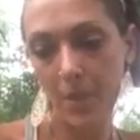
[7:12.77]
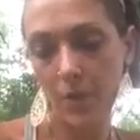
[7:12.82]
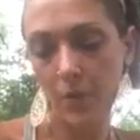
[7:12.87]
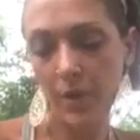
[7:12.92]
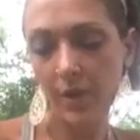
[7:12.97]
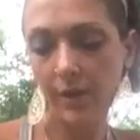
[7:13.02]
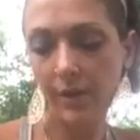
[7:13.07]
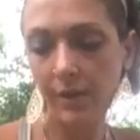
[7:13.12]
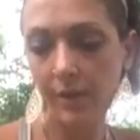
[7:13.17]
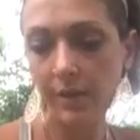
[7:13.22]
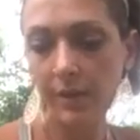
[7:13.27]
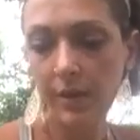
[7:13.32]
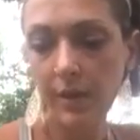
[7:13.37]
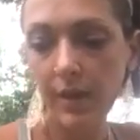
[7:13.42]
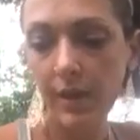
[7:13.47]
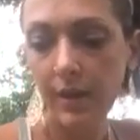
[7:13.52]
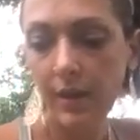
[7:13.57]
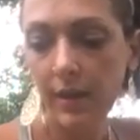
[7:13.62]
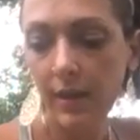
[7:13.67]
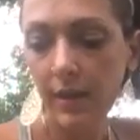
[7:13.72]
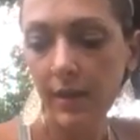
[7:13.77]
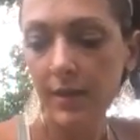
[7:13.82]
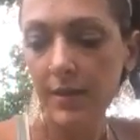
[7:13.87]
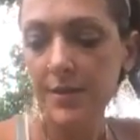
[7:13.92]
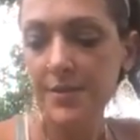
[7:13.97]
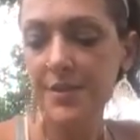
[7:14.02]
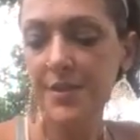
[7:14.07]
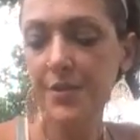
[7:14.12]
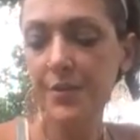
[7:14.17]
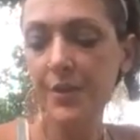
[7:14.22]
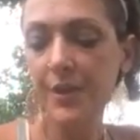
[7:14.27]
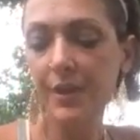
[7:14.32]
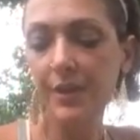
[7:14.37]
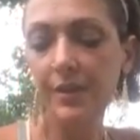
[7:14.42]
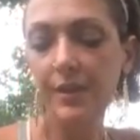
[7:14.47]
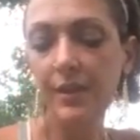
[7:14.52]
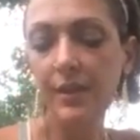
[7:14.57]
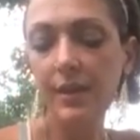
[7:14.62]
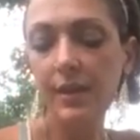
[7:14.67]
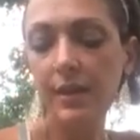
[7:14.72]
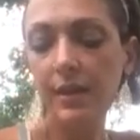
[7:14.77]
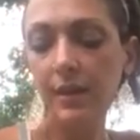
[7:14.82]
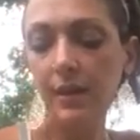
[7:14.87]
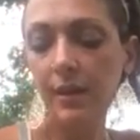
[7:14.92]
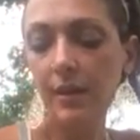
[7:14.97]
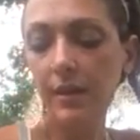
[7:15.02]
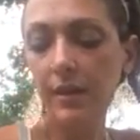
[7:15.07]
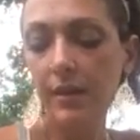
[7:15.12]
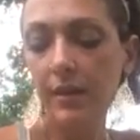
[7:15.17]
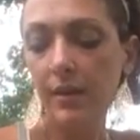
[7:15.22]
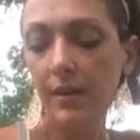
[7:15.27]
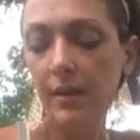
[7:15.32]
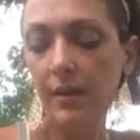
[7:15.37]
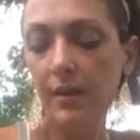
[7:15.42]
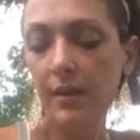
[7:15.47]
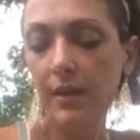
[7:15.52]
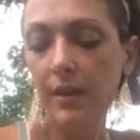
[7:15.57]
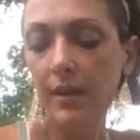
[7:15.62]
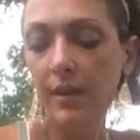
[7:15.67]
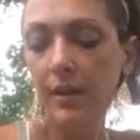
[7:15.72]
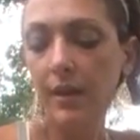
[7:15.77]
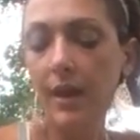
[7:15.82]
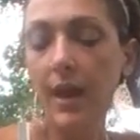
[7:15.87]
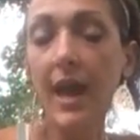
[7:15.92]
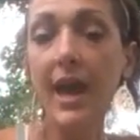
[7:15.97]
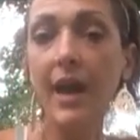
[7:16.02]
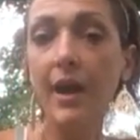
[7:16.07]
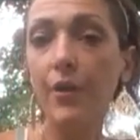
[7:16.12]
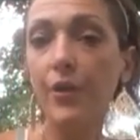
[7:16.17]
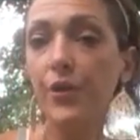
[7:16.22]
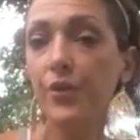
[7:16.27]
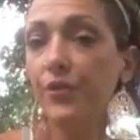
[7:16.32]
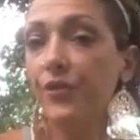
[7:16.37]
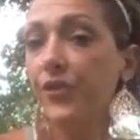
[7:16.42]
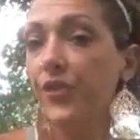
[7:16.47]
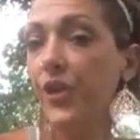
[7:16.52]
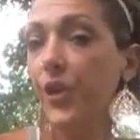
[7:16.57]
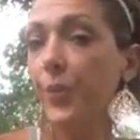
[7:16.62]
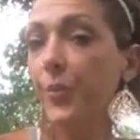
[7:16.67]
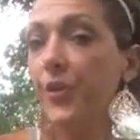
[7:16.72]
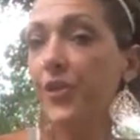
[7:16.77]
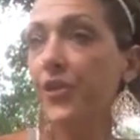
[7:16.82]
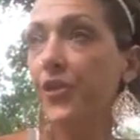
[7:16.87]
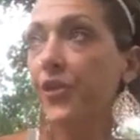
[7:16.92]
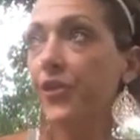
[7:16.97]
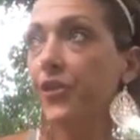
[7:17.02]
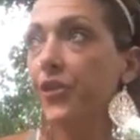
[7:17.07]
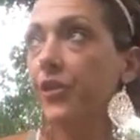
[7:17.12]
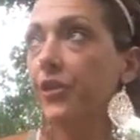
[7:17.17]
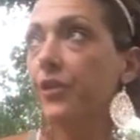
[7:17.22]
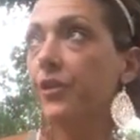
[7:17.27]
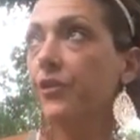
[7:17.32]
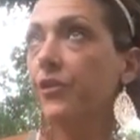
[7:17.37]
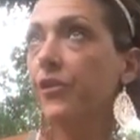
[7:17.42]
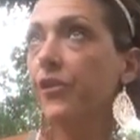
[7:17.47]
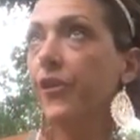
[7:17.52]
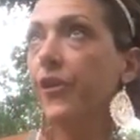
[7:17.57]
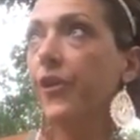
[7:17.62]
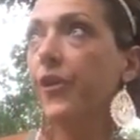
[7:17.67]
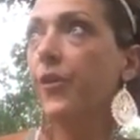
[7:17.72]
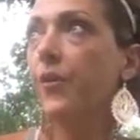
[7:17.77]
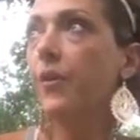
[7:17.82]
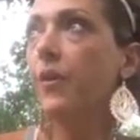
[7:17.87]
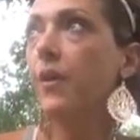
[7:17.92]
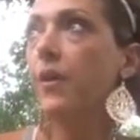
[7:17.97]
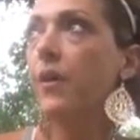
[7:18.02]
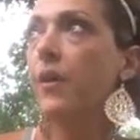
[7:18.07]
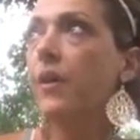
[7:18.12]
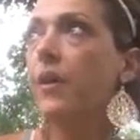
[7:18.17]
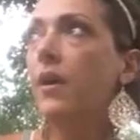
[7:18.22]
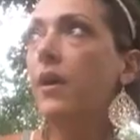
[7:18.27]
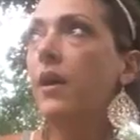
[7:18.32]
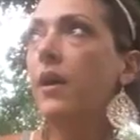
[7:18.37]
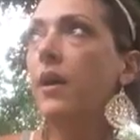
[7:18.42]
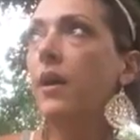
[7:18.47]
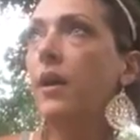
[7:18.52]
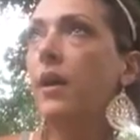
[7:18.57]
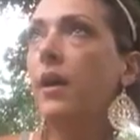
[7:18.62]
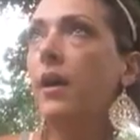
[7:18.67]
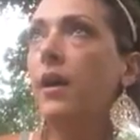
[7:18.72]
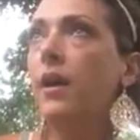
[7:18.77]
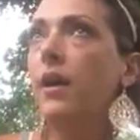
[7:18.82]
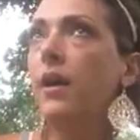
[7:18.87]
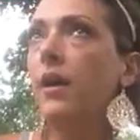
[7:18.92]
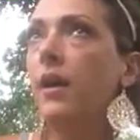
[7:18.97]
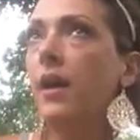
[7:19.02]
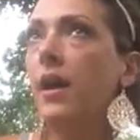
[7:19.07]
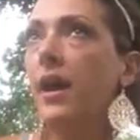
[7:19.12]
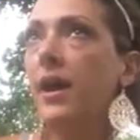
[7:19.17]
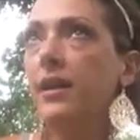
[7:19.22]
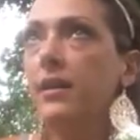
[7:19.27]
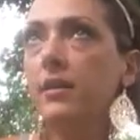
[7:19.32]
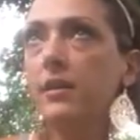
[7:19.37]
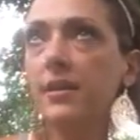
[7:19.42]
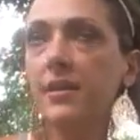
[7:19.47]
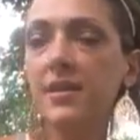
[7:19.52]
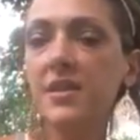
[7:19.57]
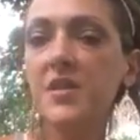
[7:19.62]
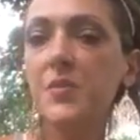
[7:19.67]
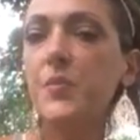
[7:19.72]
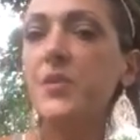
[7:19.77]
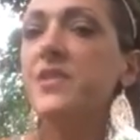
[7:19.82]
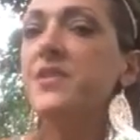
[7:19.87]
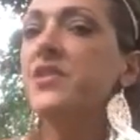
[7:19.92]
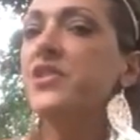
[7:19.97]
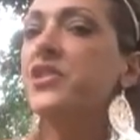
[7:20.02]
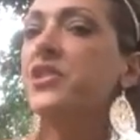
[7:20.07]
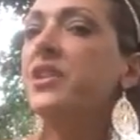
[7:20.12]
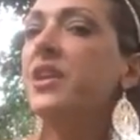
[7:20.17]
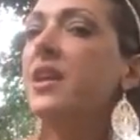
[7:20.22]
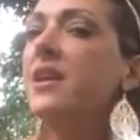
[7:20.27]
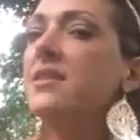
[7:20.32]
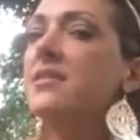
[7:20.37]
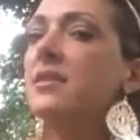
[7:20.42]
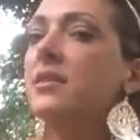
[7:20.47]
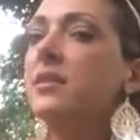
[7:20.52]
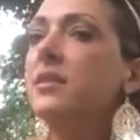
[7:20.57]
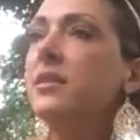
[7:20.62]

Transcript: Okay. So in the how you feel position, so I look at this position as a